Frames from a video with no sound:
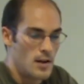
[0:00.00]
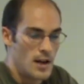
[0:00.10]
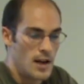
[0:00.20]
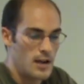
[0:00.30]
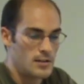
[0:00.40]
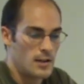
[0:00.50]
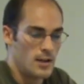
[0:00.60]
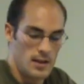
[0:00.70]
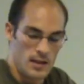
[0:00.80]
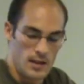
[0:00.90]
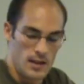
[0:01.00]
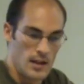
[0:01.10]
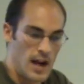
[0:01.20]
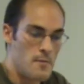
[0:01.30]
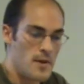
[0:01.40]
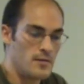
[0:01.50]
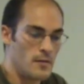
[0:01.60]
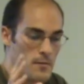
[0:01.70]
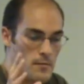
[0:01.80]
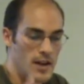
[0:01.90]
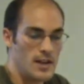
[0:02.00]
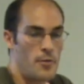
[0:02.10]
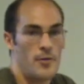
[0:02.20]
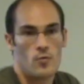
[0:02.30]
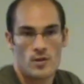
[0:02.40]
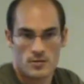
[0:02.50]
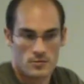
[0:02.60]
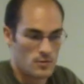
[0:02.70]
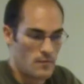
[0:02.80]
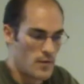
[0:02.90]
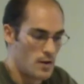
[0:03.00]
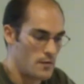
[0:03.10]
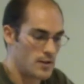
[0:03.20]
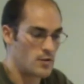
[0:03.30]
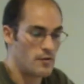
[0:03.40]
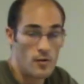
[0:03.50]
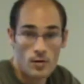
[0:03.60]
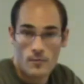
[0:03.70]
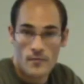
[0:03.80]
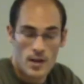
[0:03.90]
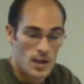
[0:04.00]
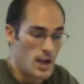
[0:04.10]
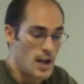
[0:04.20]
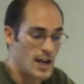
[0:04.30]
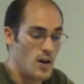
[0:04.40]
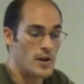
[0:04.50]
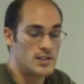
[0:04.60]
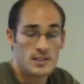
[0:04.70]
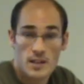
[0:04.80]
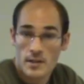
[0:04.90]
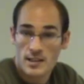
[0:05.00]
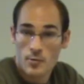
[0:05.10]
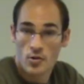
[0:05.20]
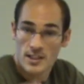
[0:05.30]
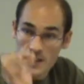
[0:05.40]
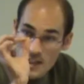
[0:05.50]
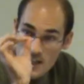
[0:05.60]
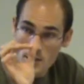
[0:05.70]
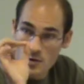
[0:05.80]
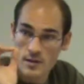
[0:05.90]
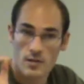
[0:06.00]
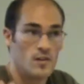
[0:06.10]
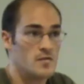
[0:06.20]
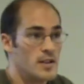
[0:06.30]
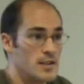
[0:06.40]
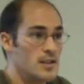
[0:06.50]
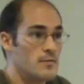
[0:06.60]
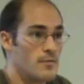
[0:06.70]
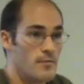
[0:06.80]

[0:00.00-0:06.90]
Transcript: And I made mainly 3 questions. First of all, how much interpretable is each of the knowledge bases?